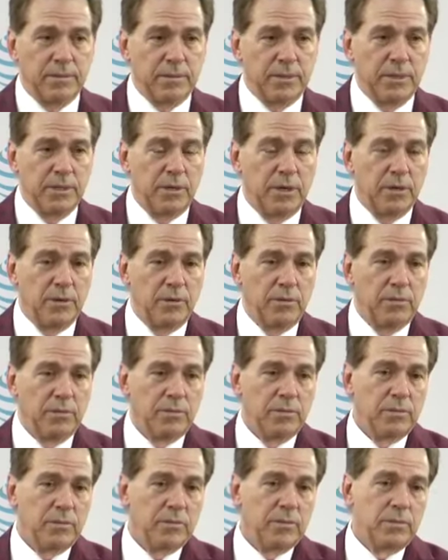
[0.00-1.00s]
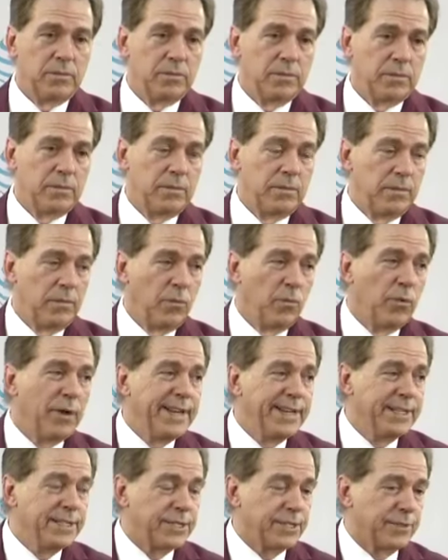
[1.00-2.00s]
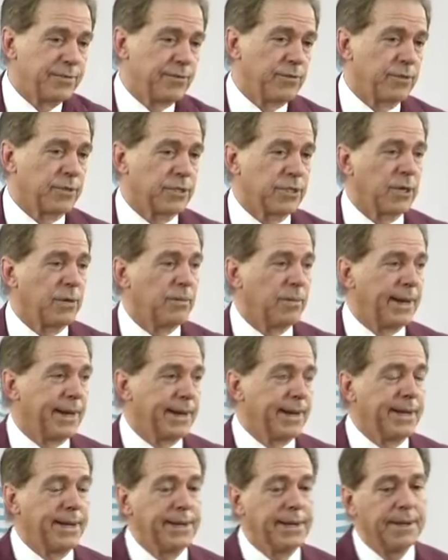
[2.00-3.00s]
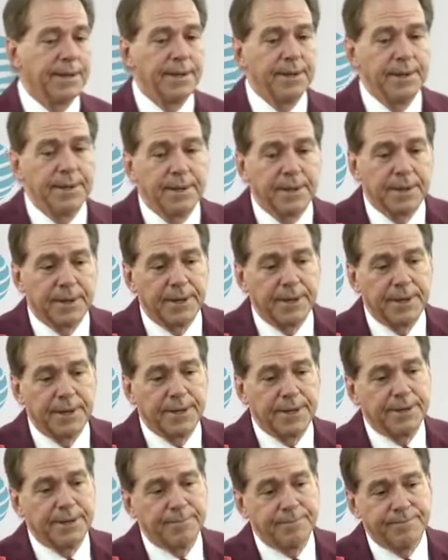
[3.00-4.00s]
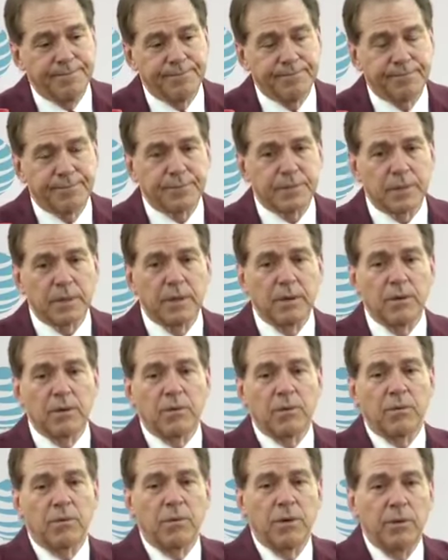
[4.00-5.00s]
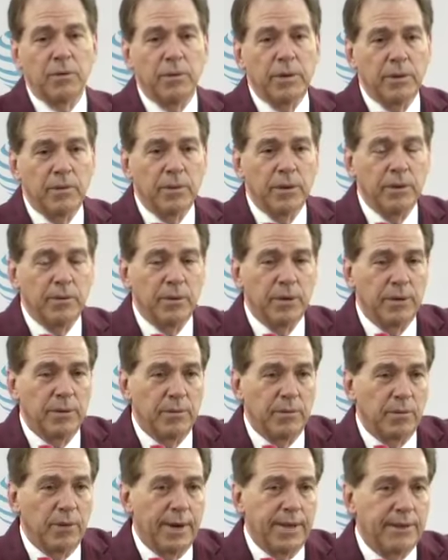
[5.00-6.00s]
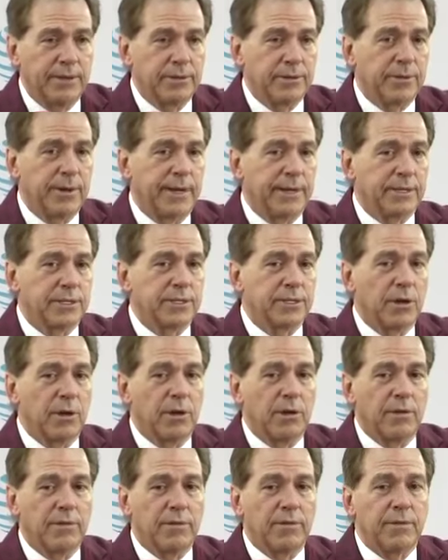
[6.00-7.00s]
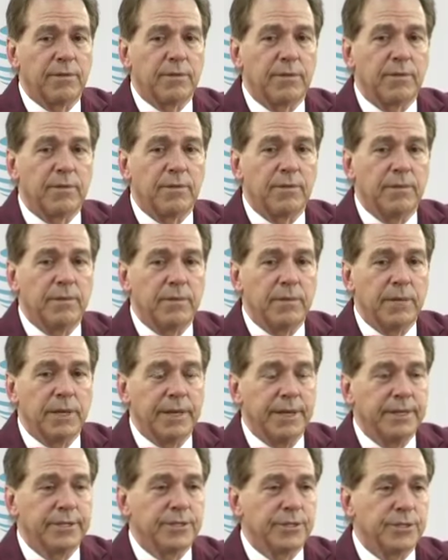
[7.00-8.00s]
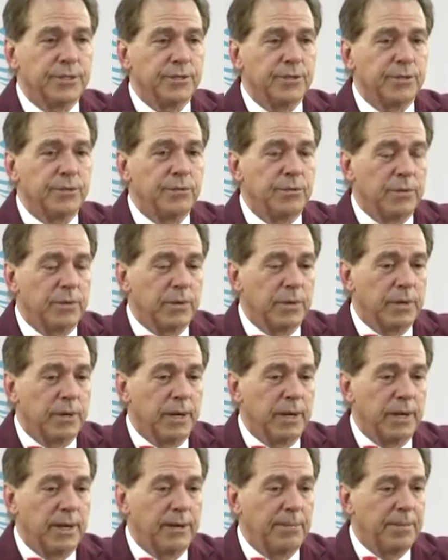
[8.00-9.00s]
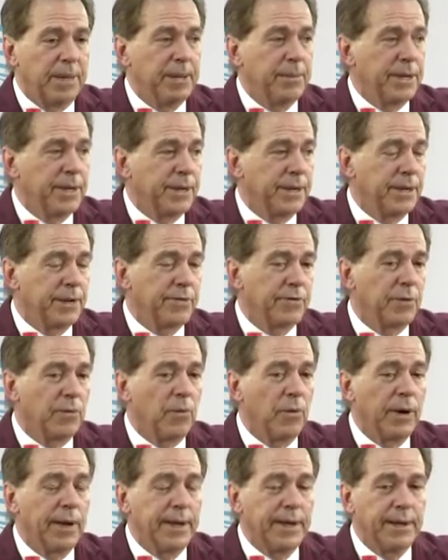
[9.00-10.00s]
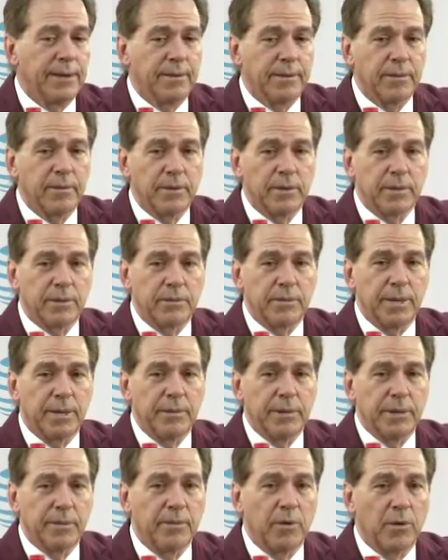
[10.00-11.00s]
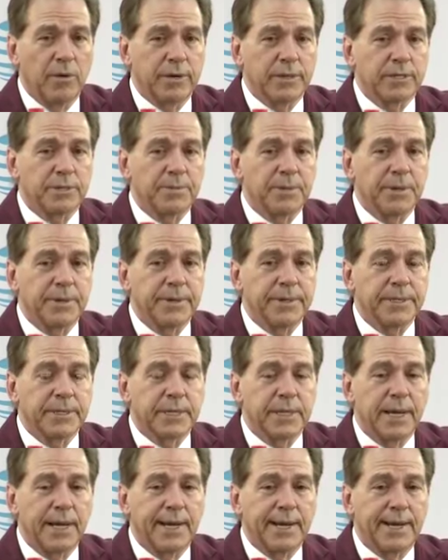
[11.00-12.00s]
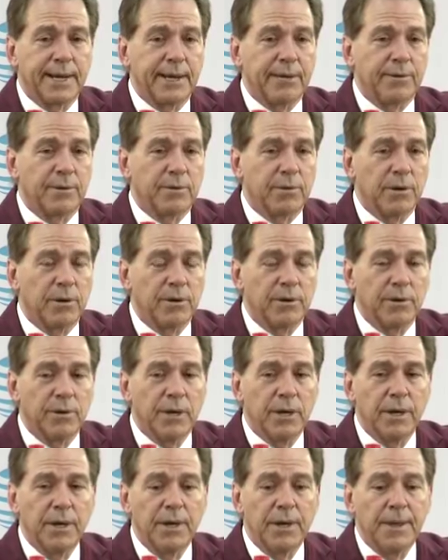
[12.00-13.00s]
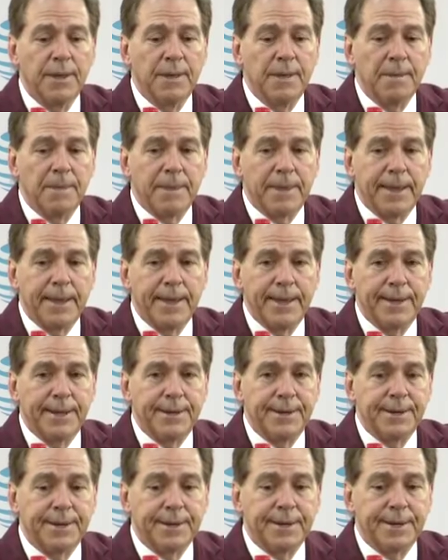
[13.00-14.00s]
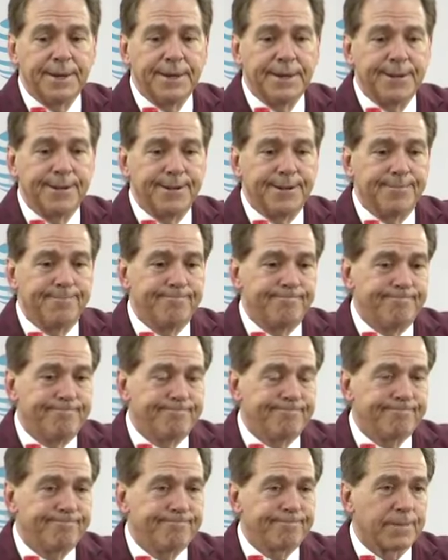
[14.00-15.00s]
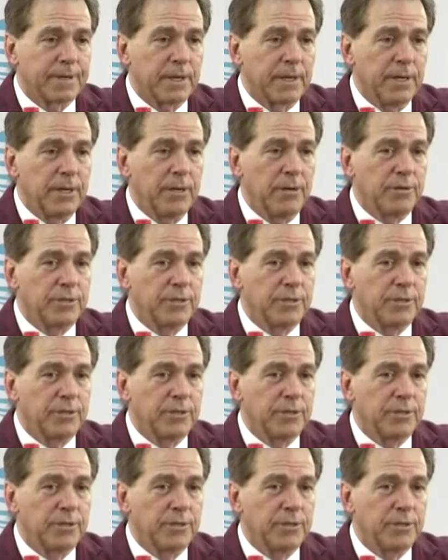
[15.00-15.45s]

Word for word: you know, reach for somebody, um, we, we, we would rather try to solve the issue uh, maybe a different way with maybe a more experienced guy down the road. And, um, you know,